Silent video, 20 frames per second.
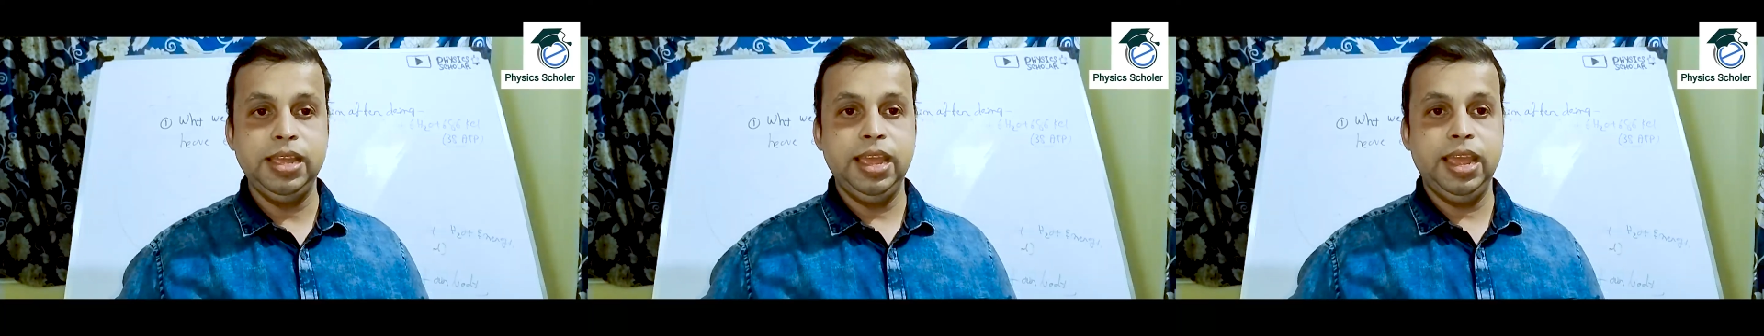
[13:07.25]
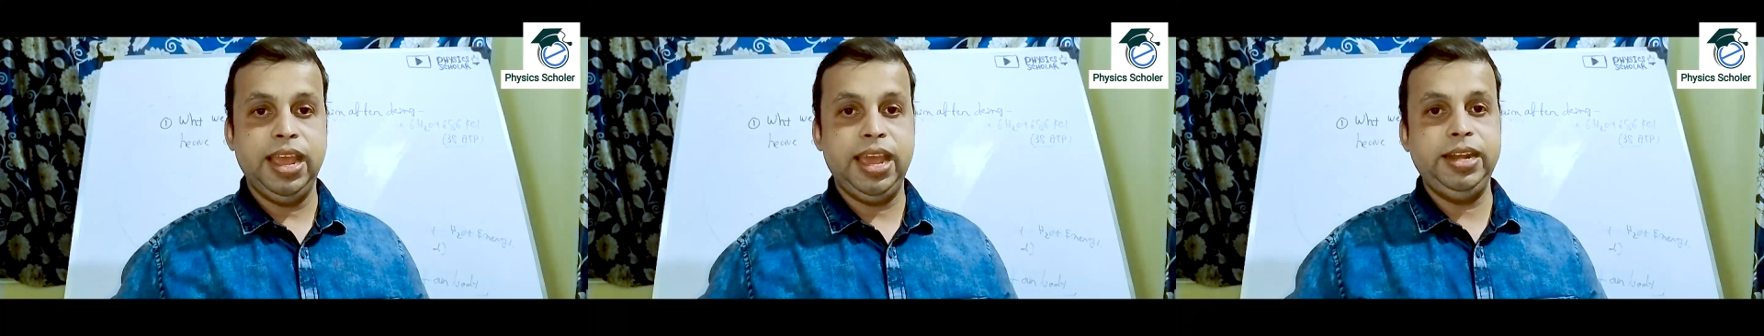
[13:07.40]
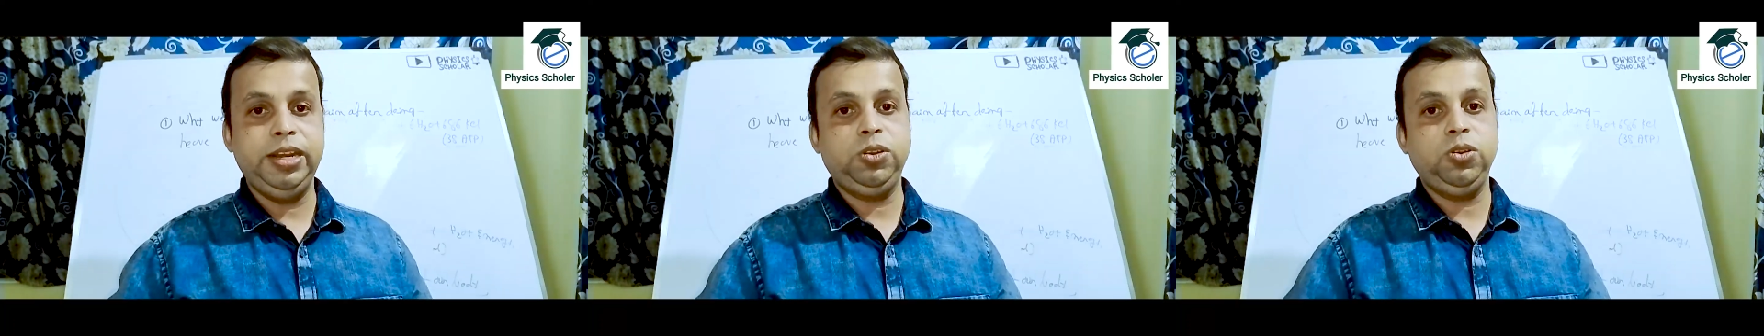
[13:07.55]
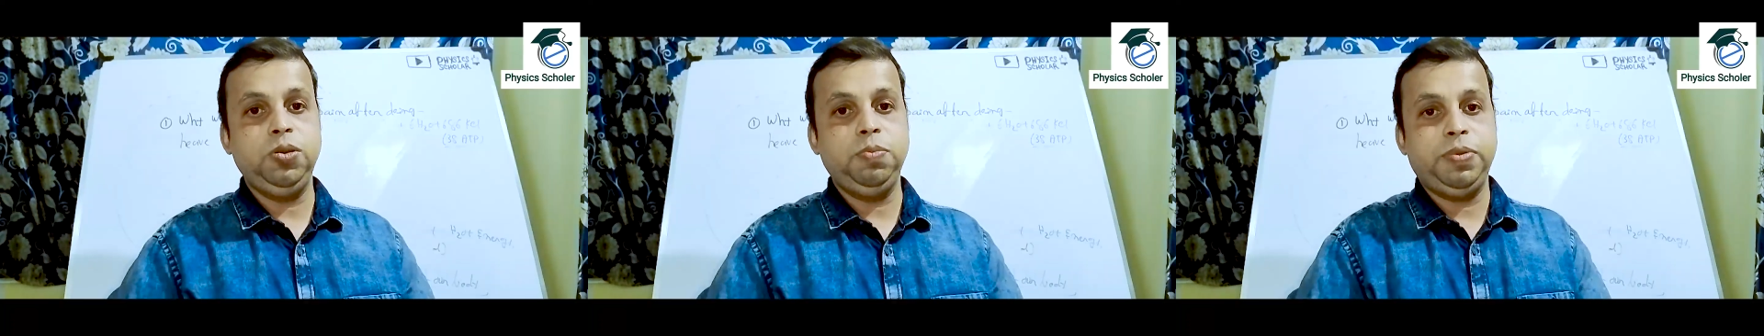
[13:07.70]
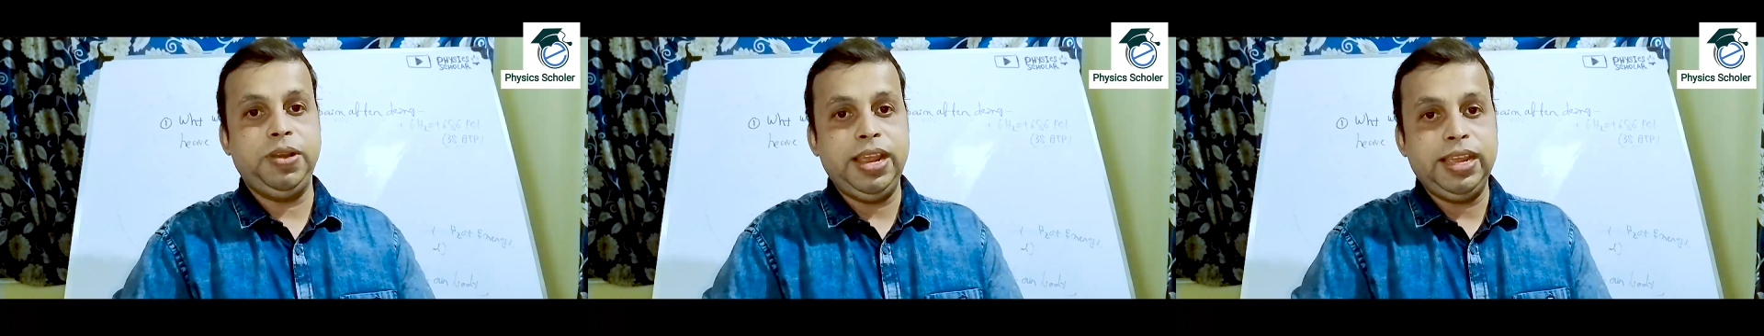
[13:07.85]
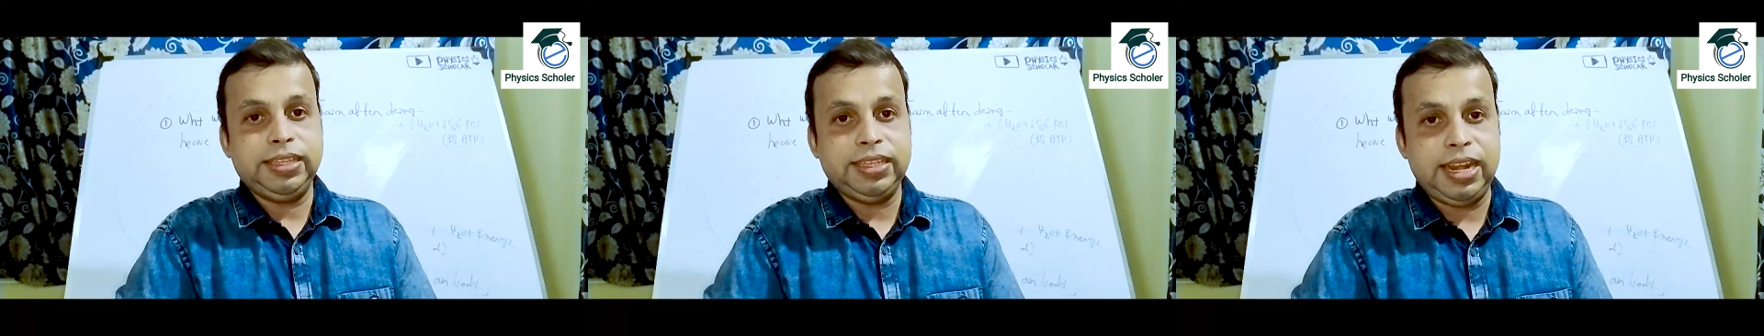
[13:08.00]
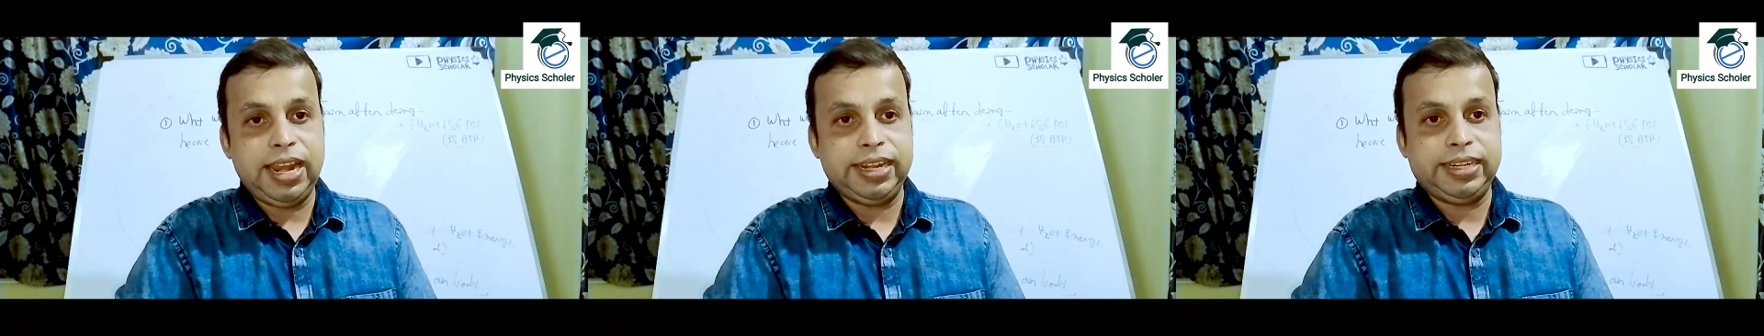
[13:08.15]
and it will break
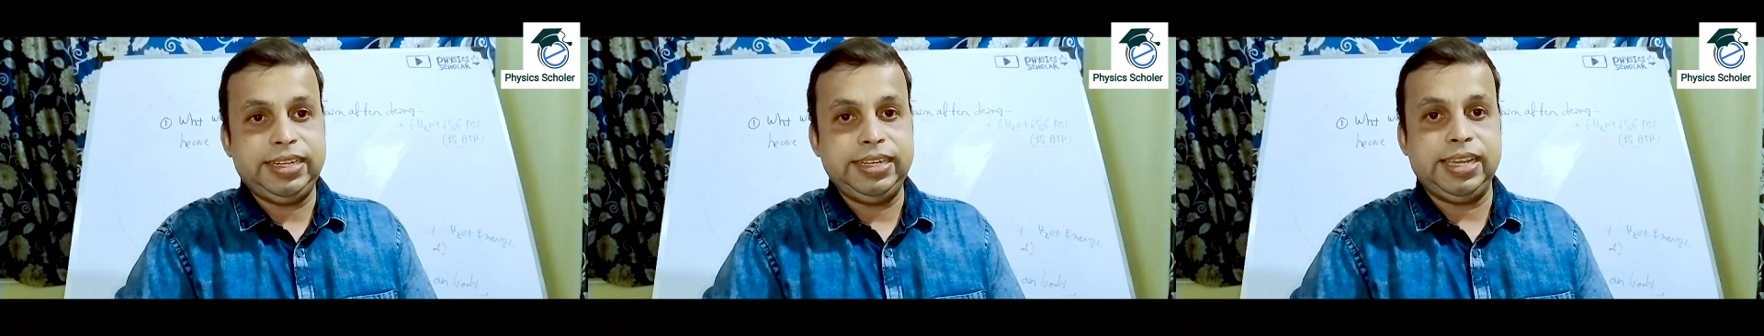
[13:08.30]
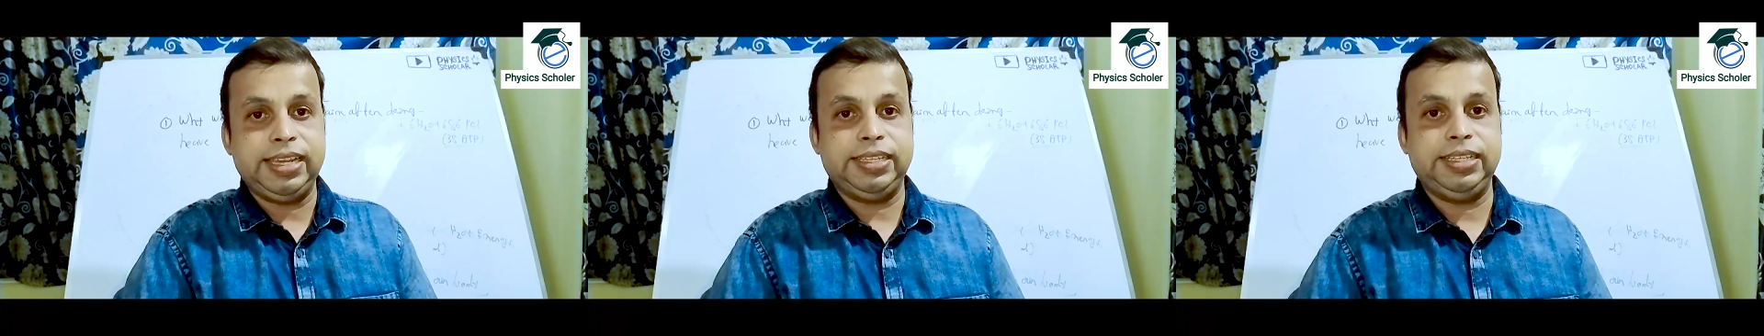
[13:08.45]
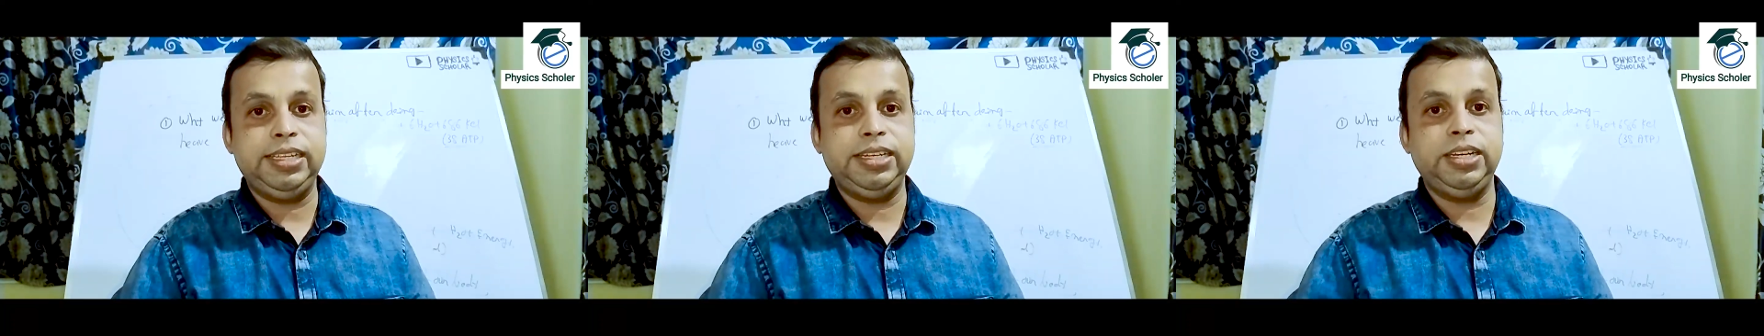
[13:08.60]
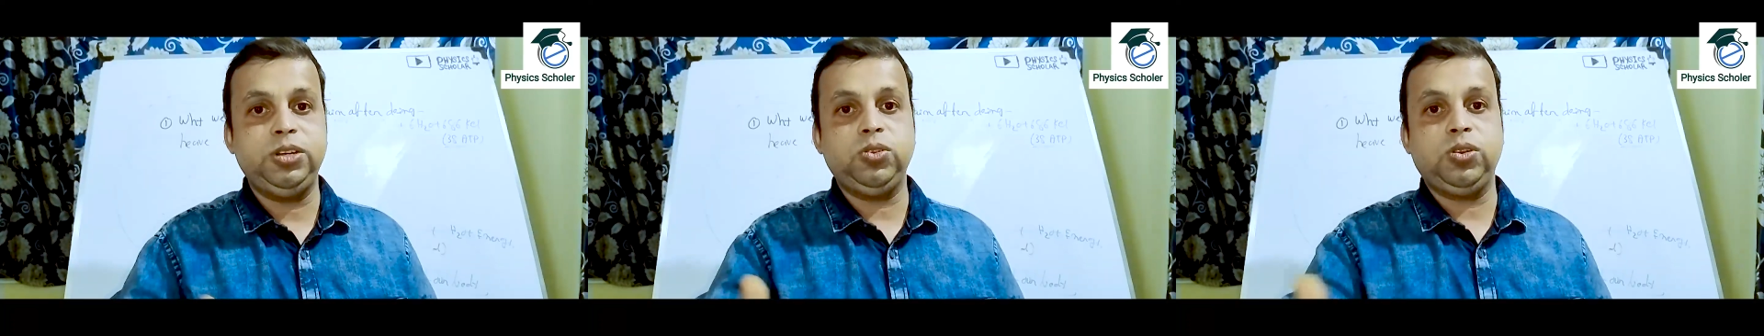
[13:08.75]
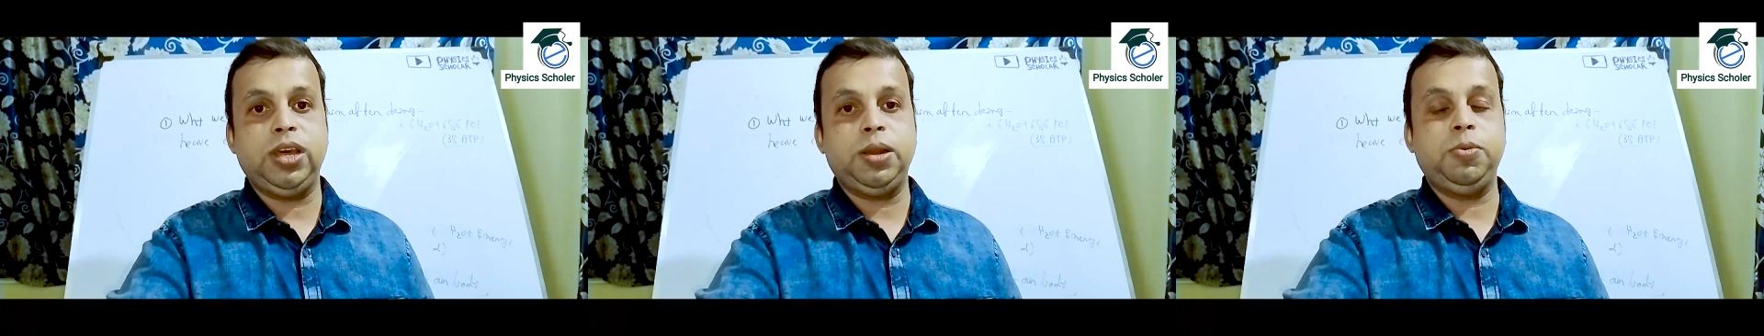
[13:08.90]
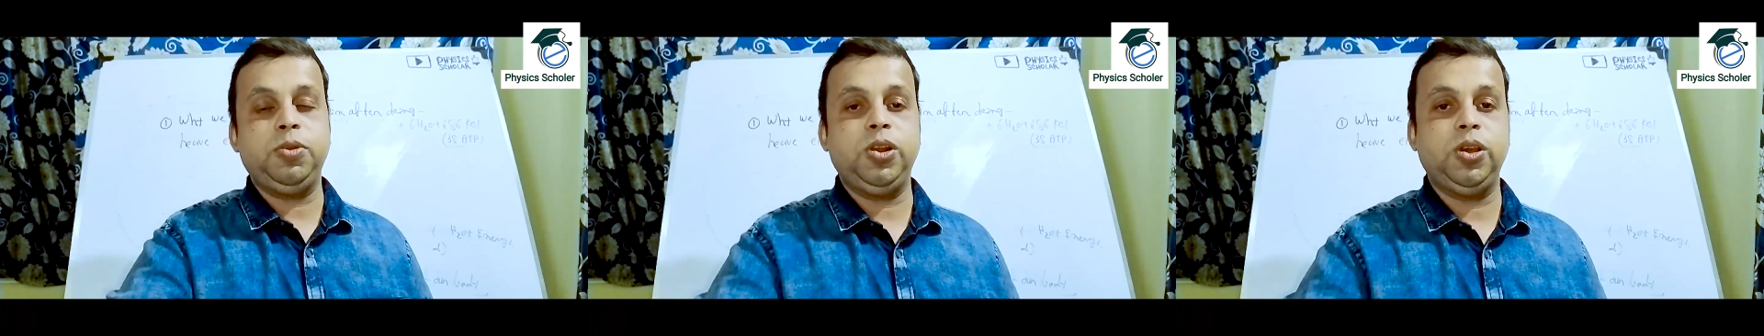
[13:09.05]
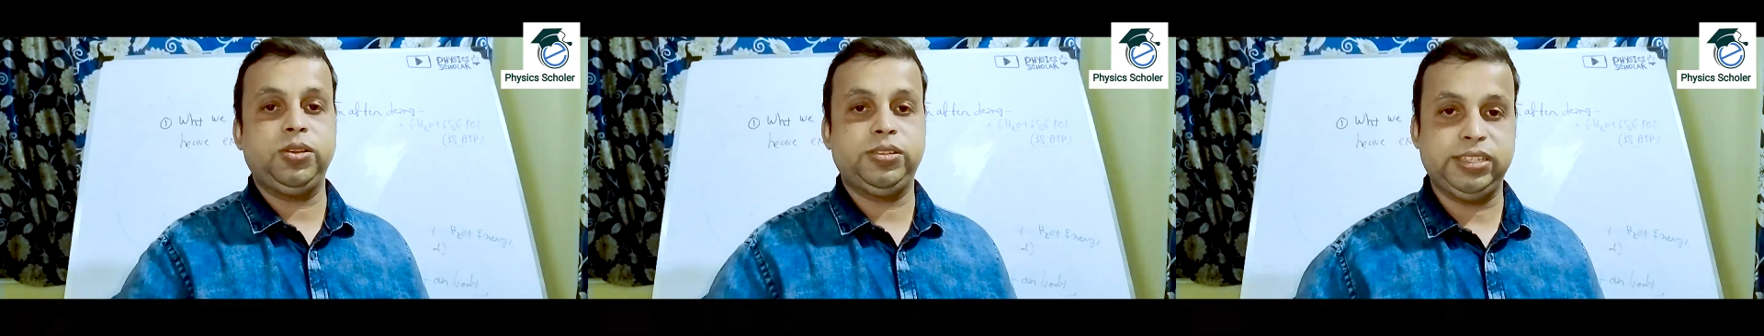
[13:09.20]
the lactic acid into
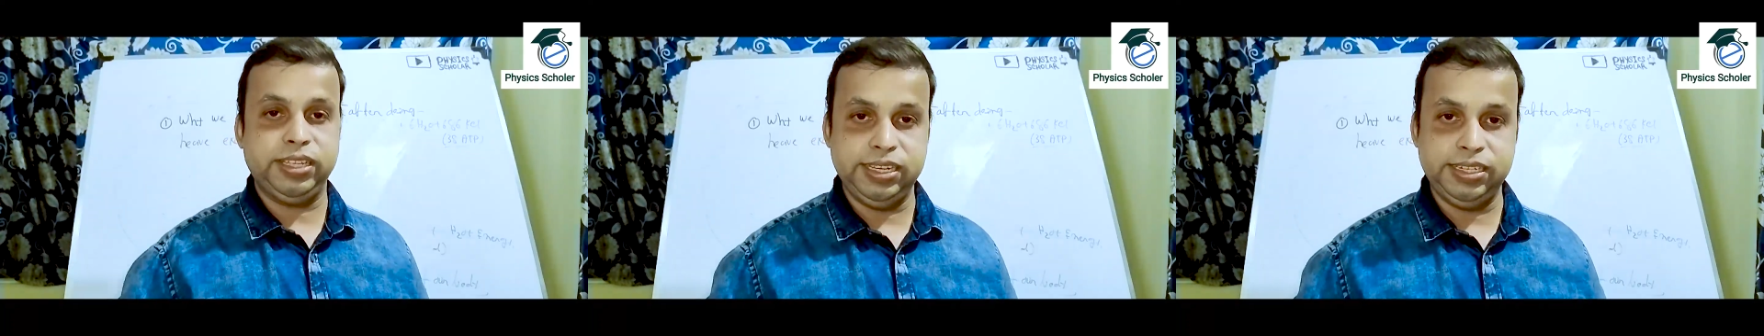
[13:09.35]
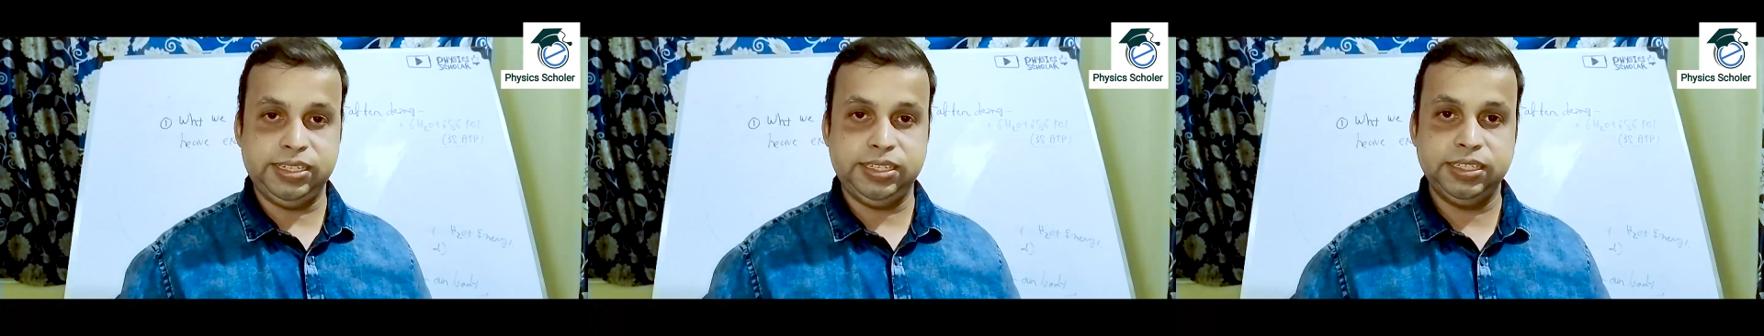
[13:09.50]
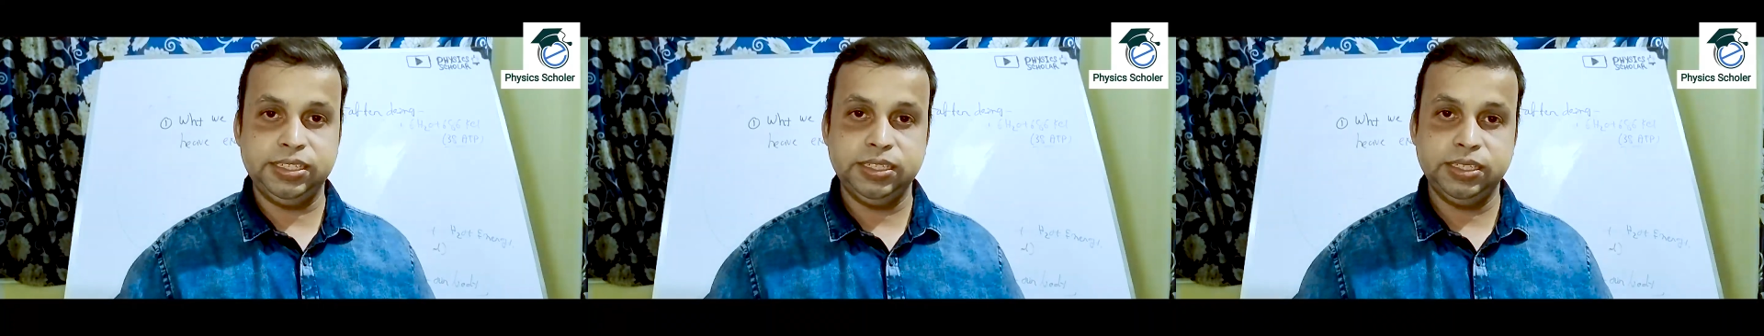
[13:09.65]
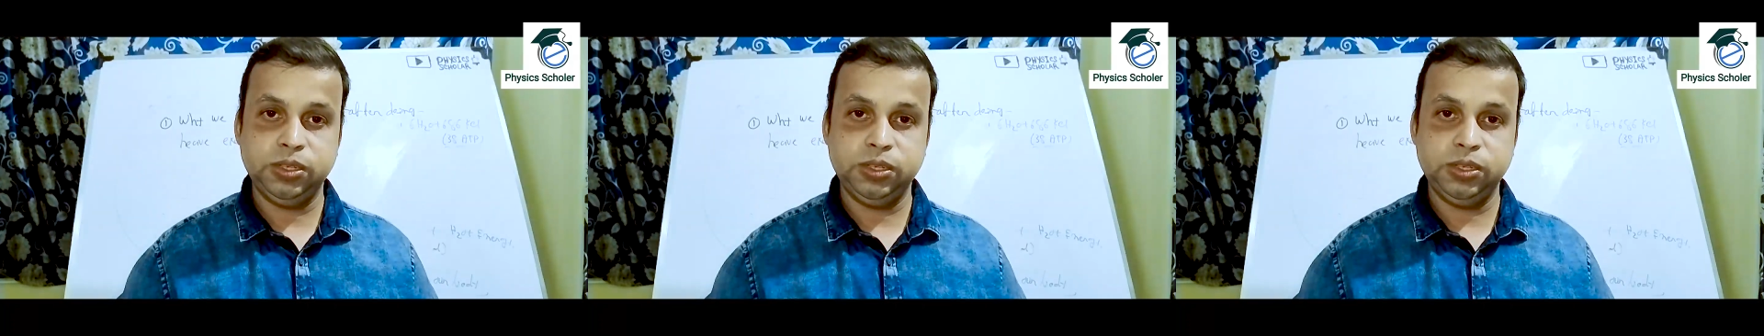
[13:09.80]
carbon dioxide.